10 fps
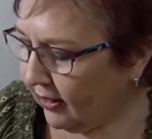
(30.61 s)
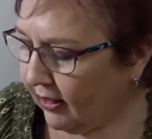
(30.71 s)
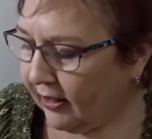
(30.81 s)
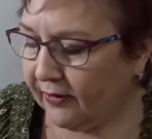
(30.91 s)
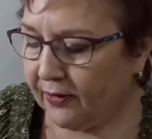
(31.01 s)

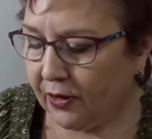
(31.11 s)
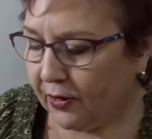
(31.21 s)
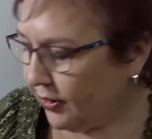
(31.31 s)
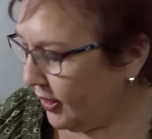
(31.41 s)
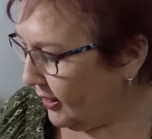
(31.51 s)
I've
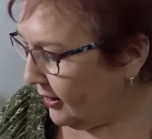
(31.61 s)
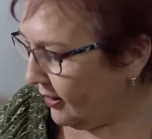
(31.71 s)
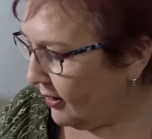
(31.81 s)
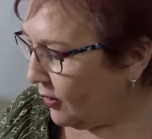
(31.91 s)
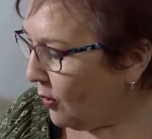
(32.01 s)
got
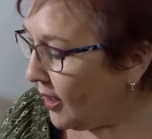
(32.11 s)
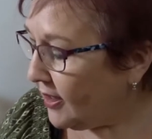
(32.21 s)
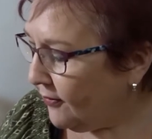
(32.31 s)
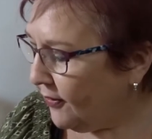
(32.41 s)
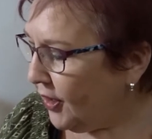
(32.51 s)

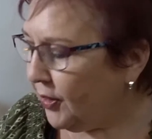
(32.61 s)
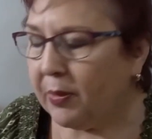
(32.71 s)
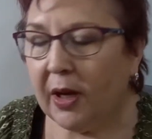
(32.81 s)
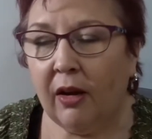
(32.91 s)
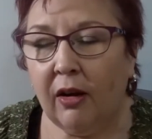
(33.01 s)
quite a few,
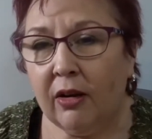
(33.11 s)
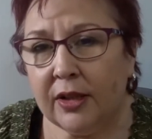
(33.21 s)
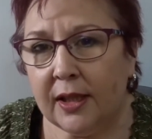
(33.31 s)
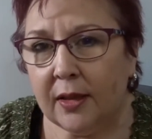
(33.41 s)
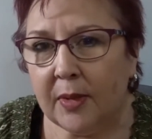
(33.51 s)
but a
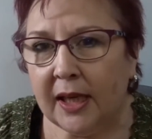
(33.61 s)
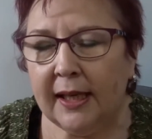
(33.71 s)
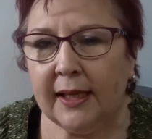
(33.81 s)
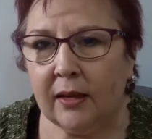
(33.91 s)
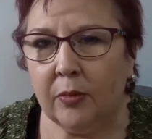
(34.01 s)
lot of them are
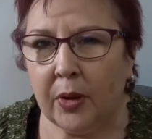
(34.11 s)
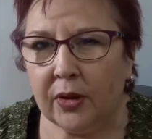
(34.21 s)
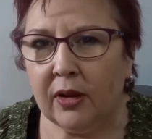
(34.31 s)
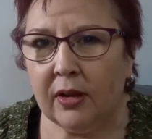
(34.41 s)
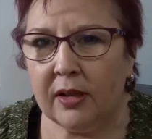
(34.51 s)
little
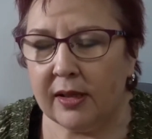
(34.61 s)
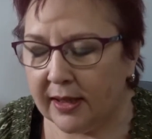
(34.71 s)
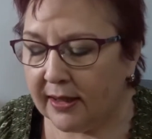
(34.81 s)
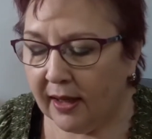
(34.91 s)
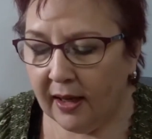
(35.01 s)

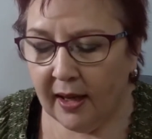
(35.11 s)
bottles.